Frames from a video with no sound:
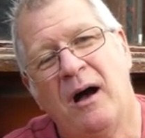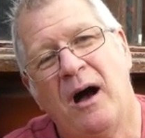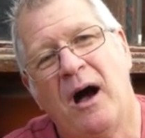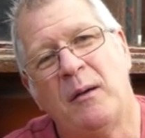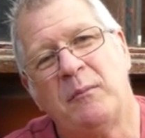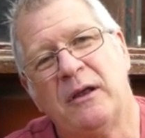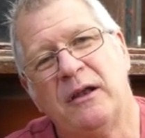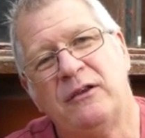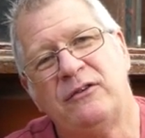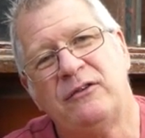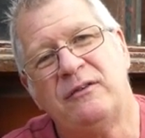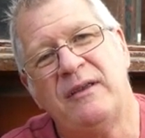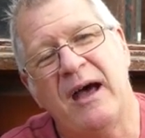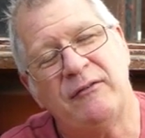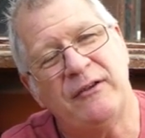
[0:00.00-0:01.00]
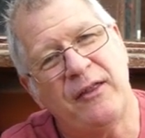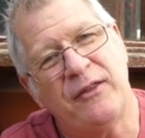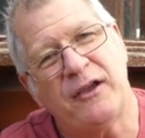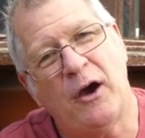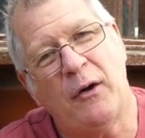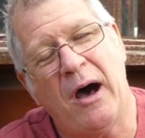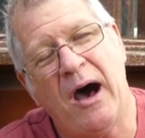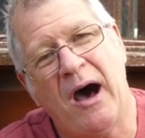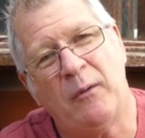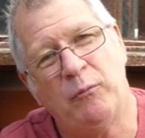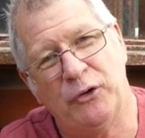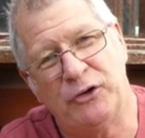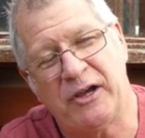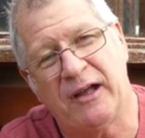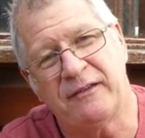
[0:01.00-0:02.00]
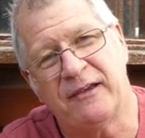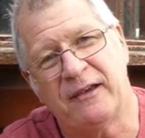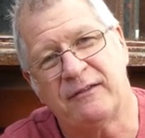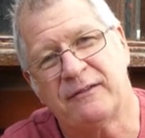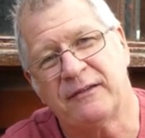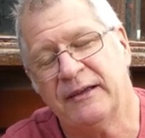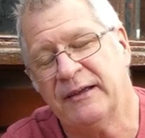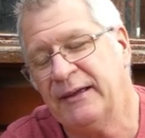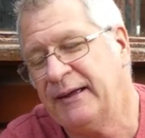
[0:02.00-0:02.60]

I'm going to have another go at hardwood cuttings.